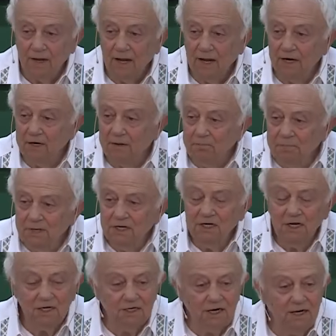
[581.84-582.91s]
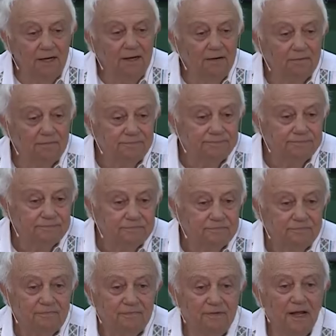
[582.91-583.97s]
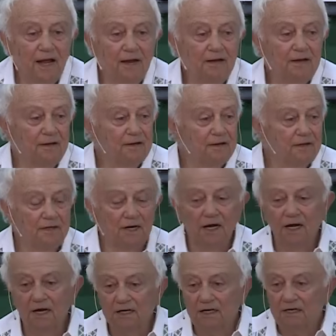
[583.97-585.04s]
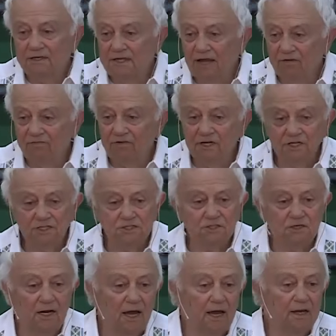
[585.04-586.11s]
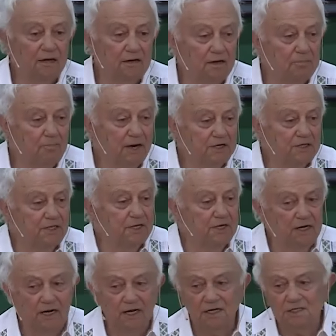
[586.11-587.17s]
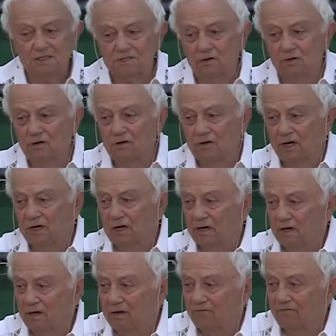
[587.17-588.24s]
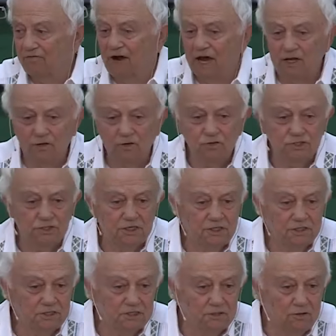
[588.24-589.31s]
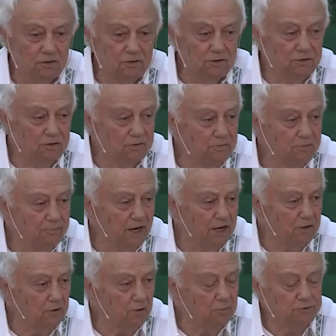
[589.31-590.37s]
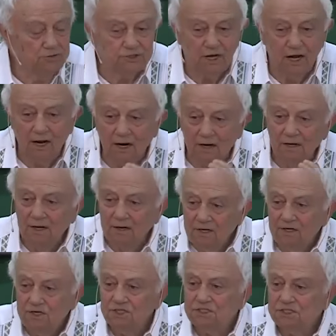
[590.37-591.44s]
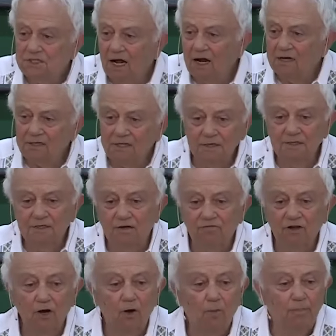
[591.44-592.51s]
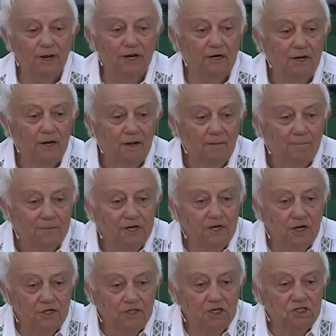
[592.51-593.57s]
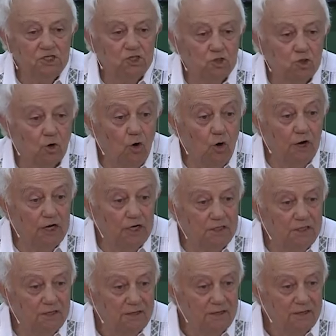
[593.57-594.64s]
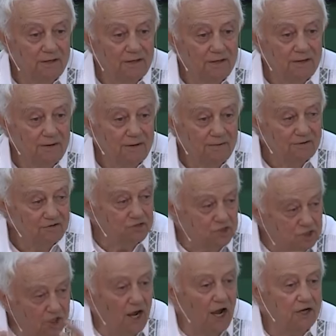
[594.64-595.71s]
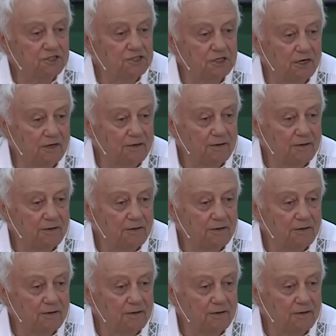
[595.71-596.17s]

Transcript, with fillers: And immediately, then the little devils like uh, bacteria or uh, viruses or microbes are starting developing in a destroyed structure